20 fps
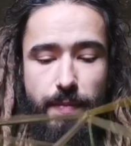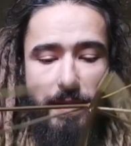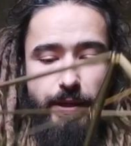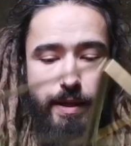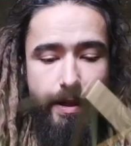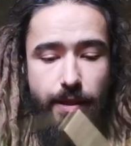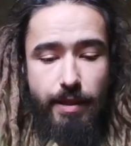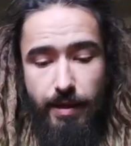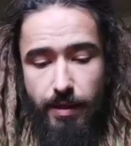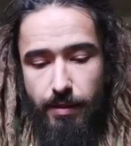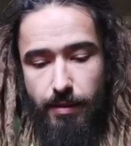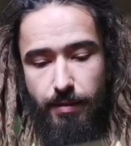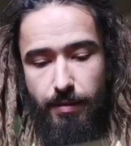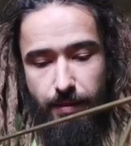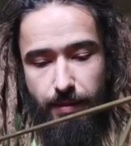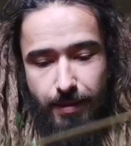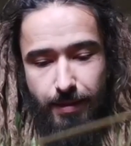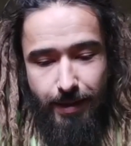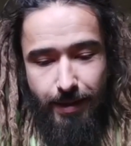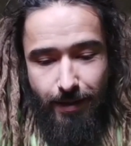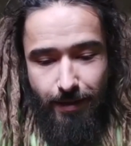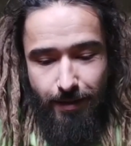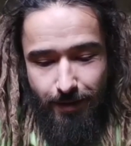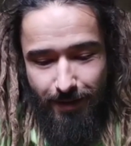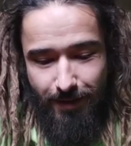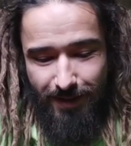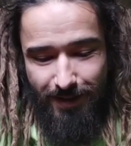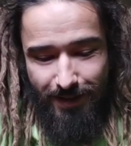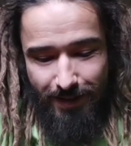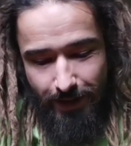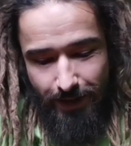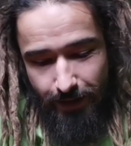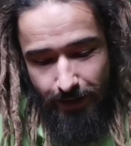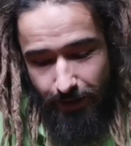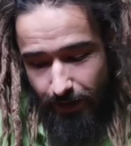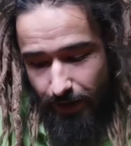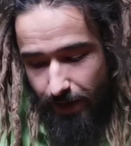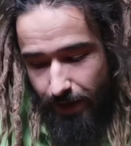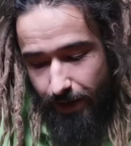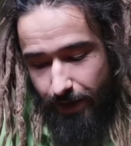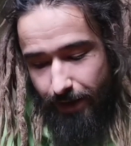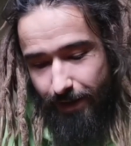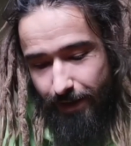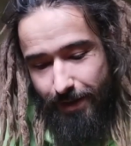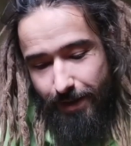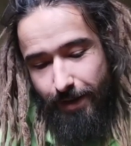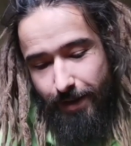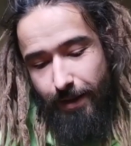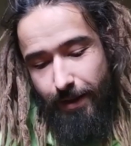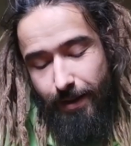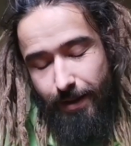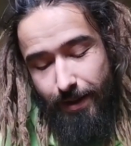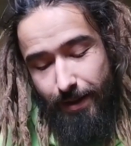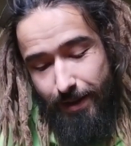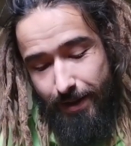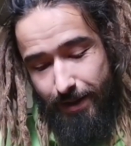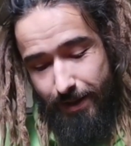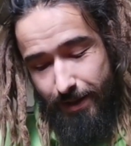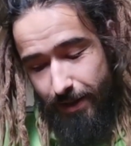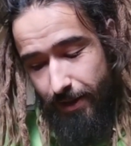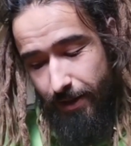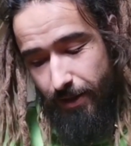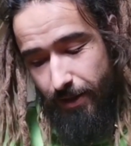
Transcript: I, I, I uh,